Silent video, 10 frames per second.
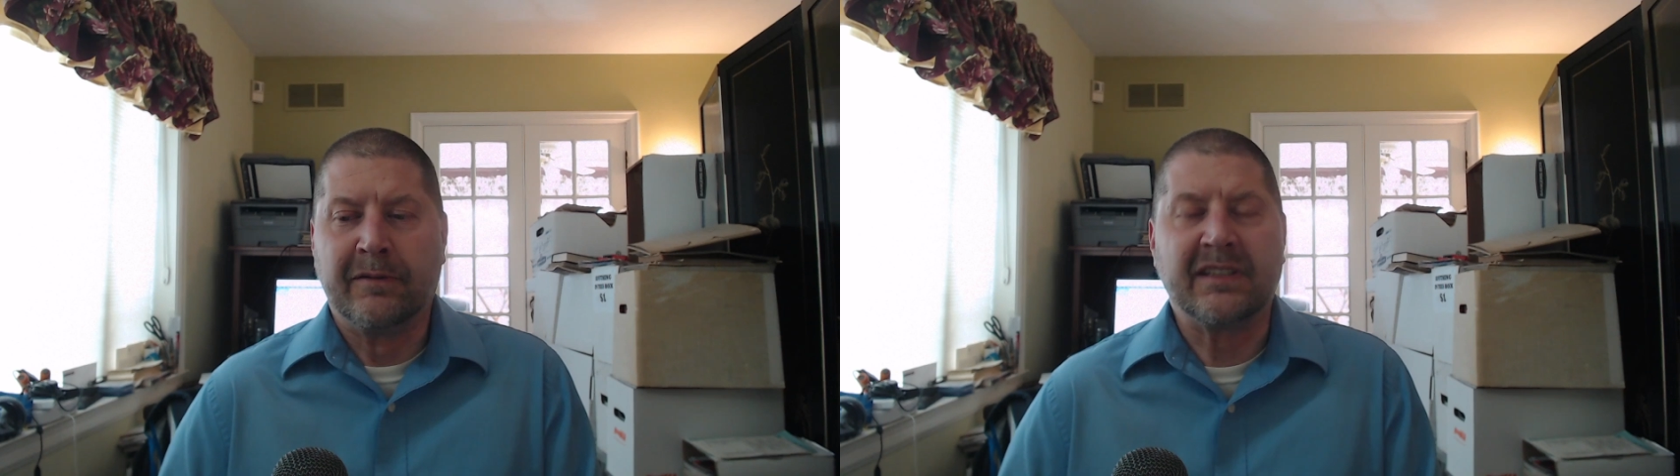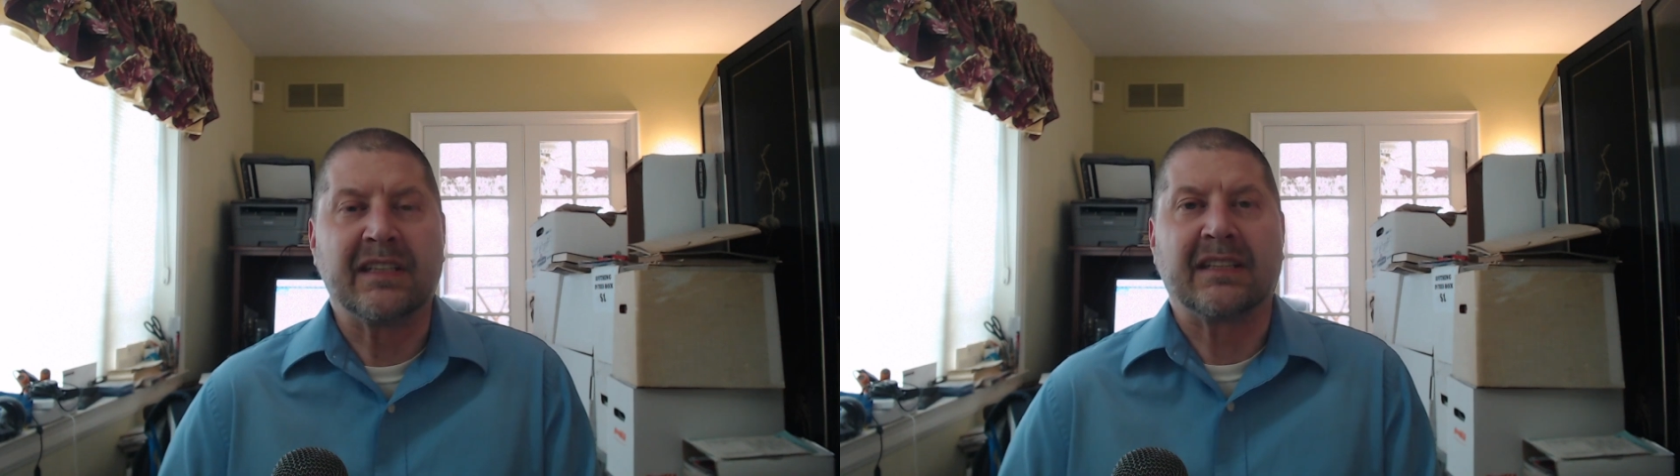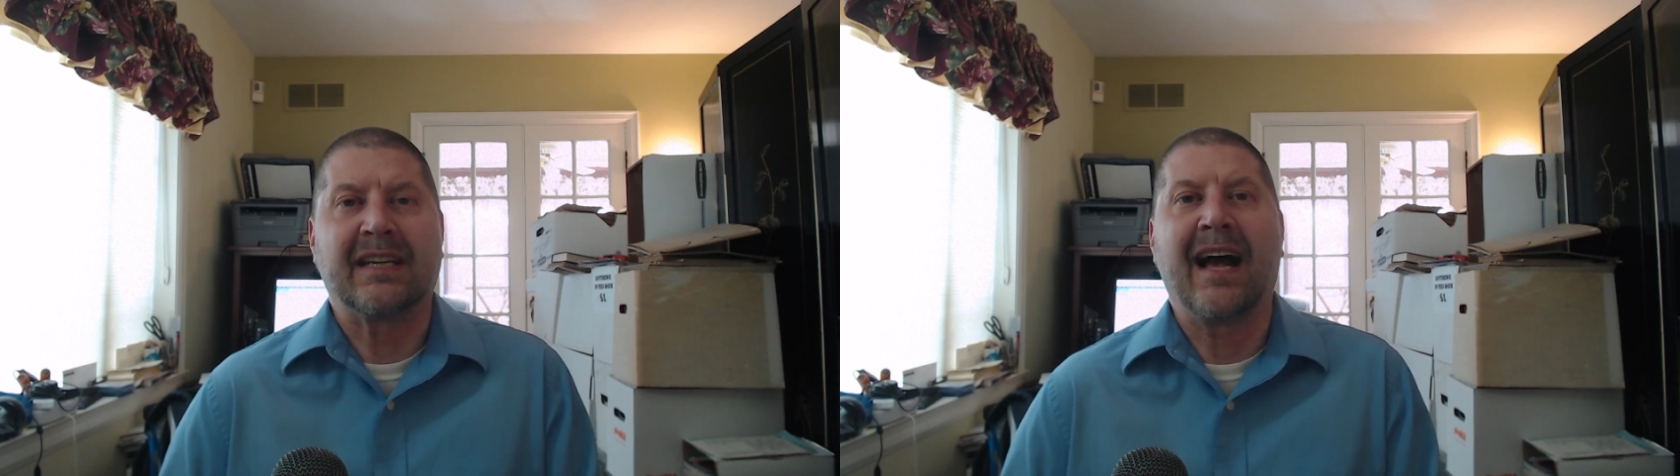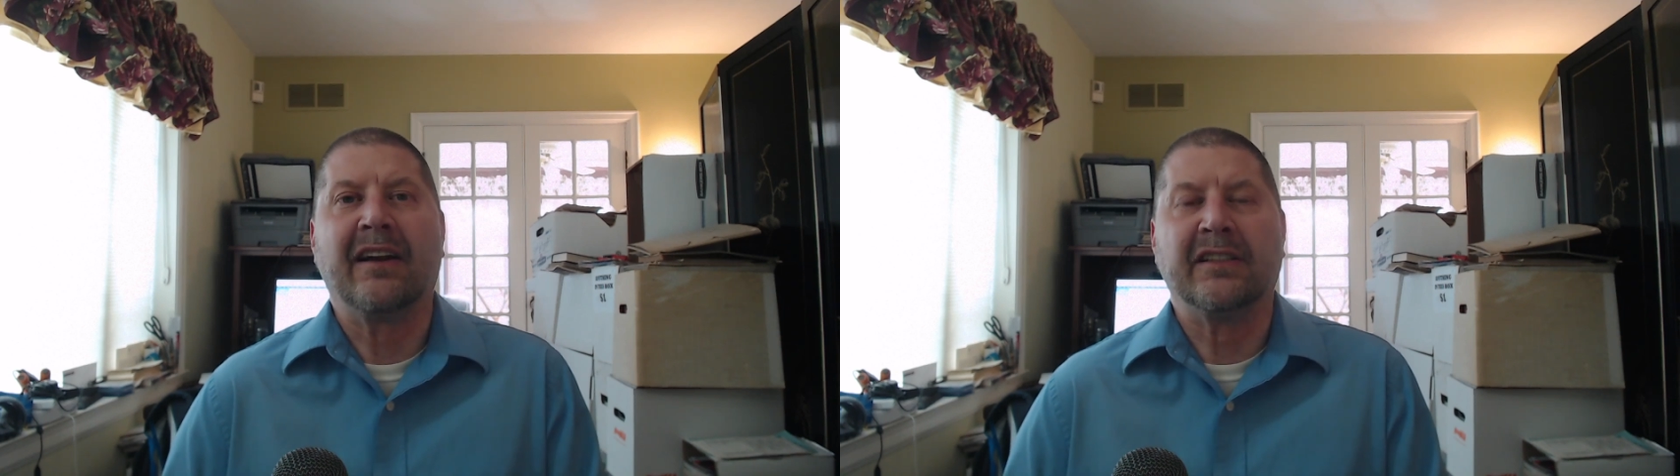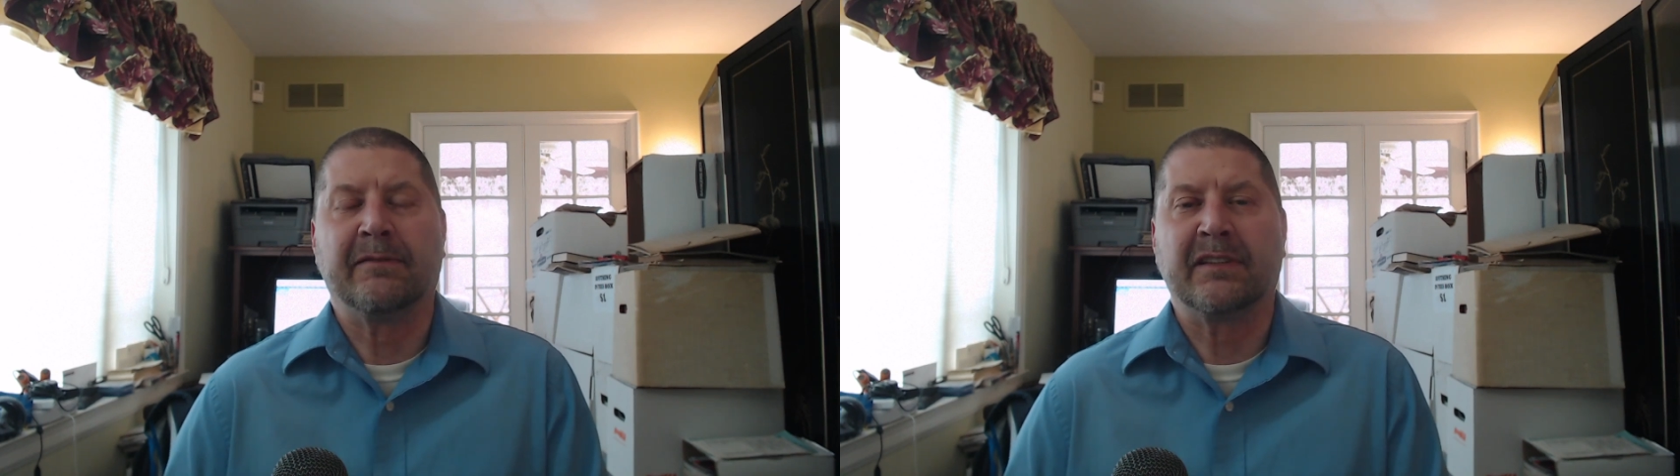
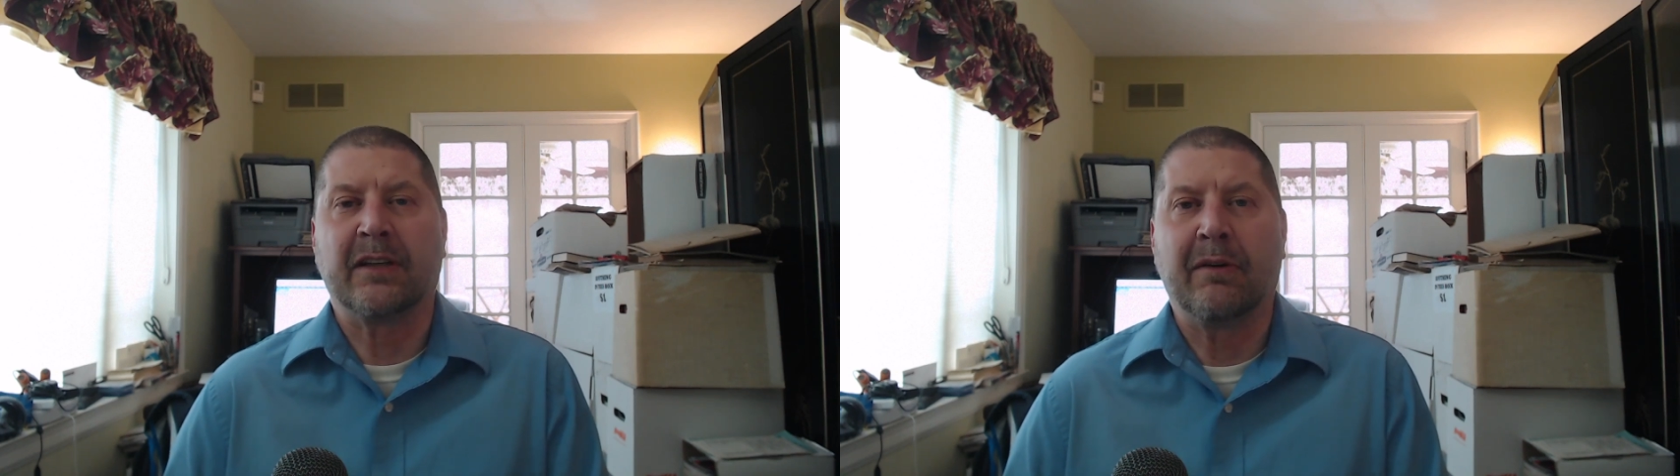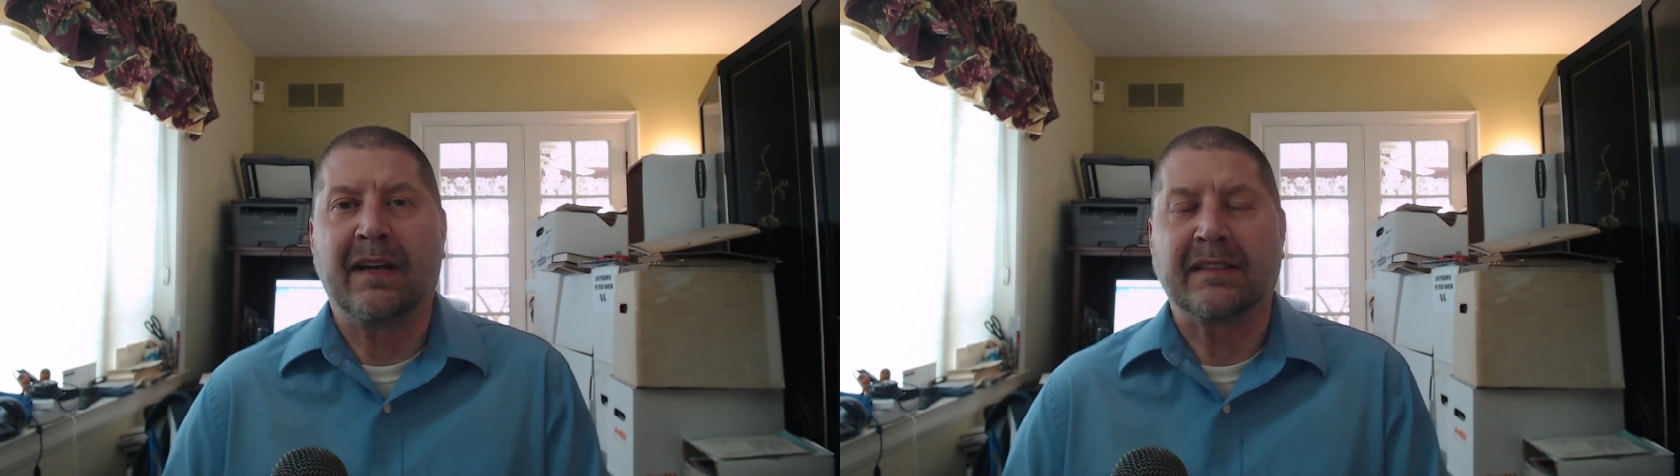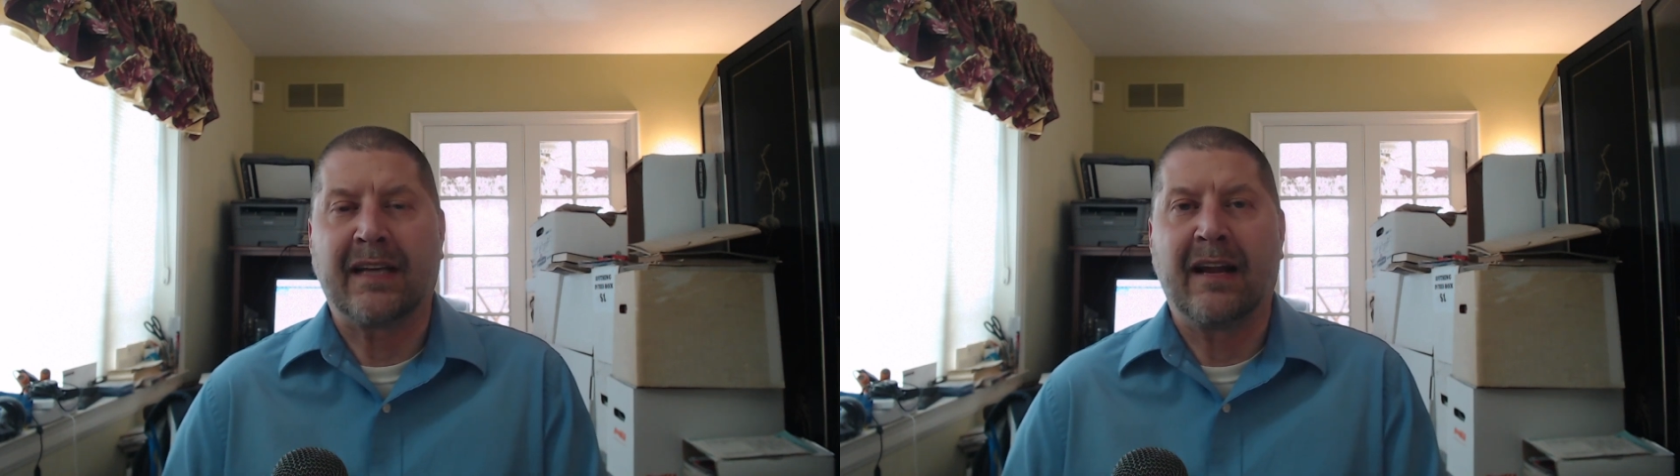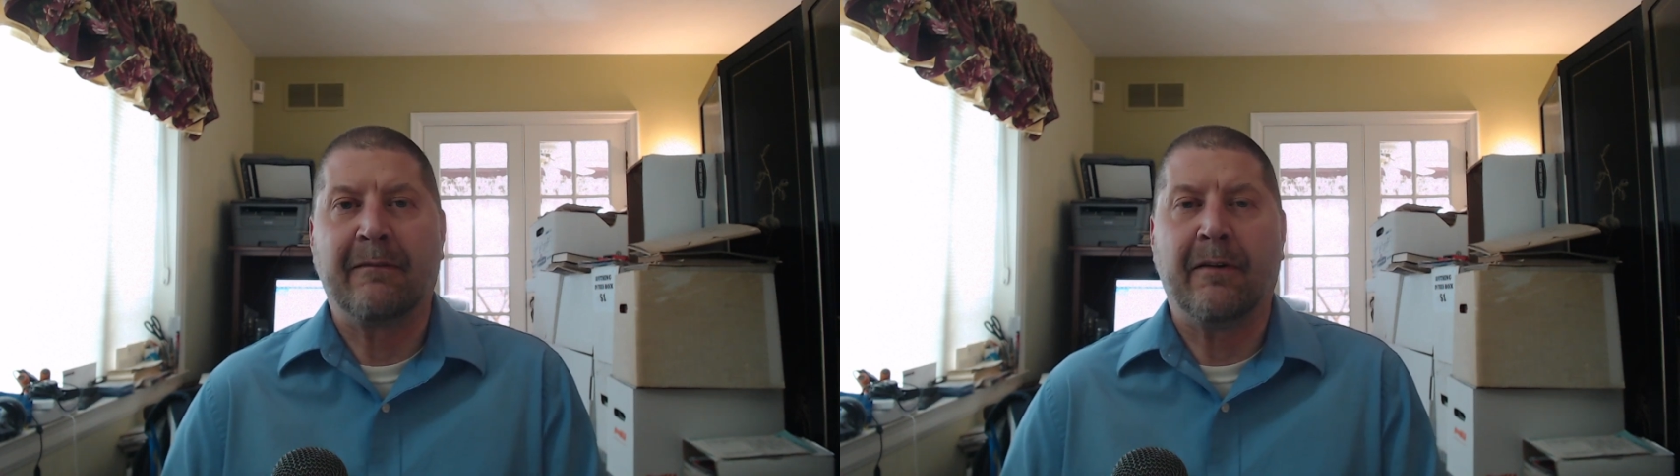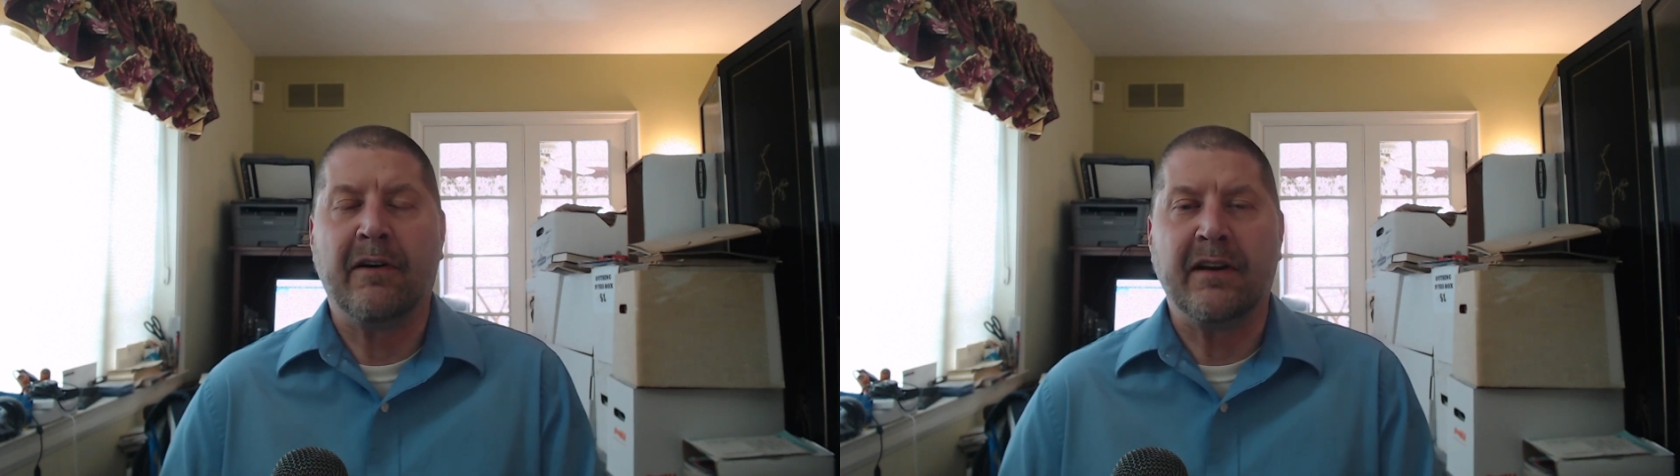$6 if it's going out to
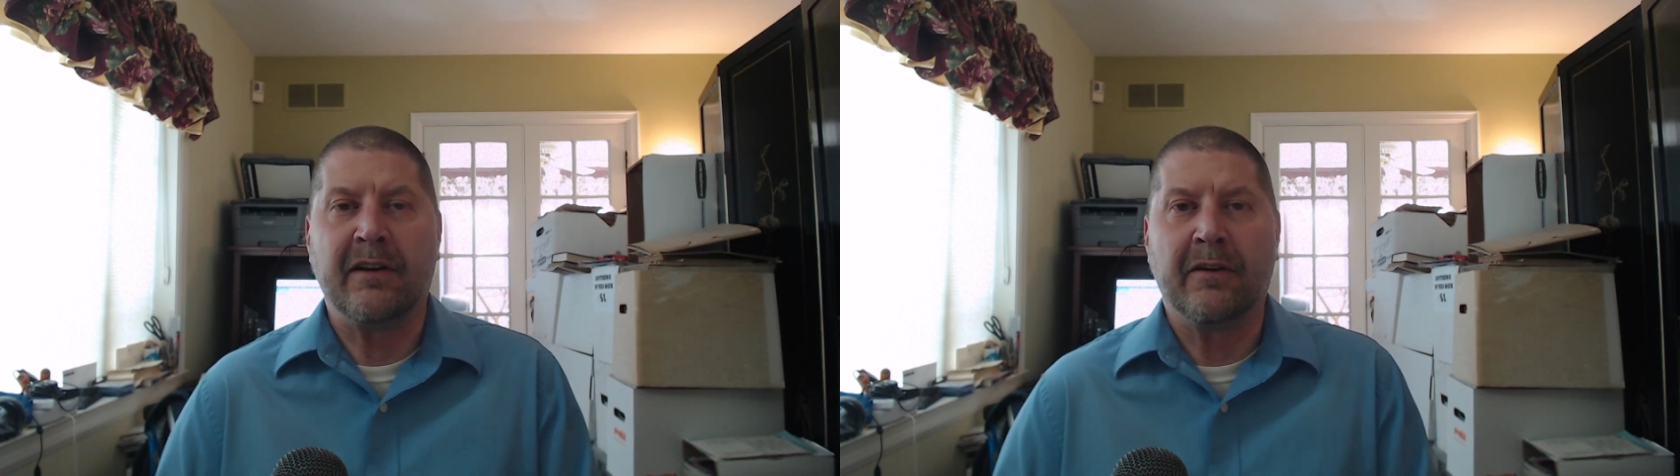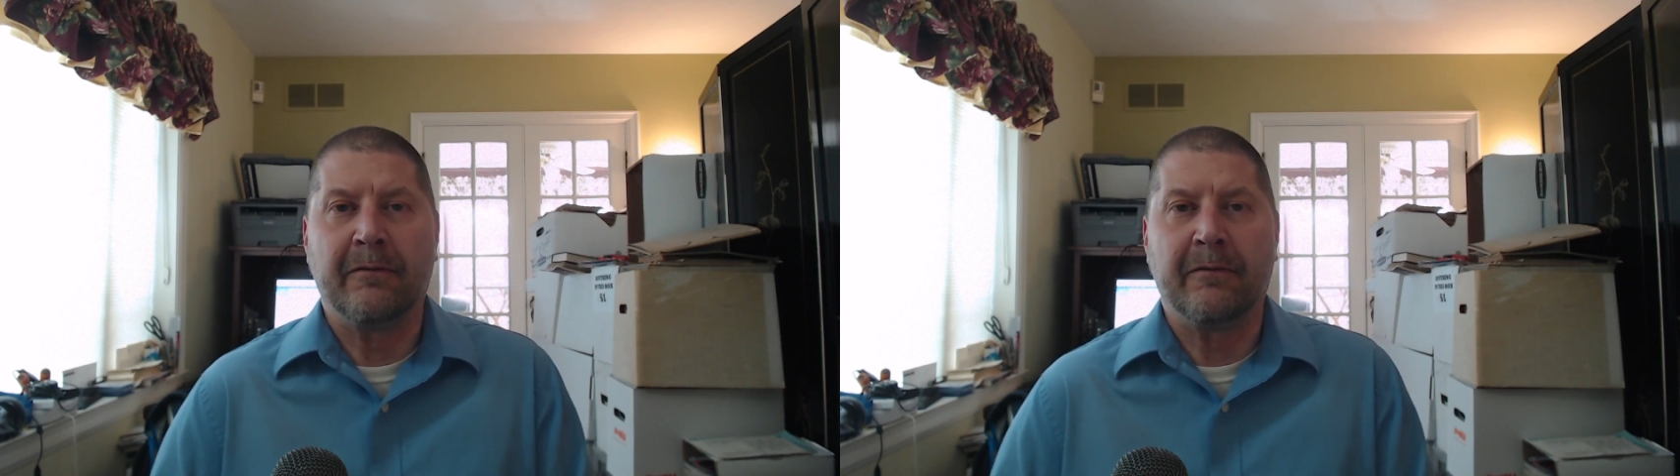California.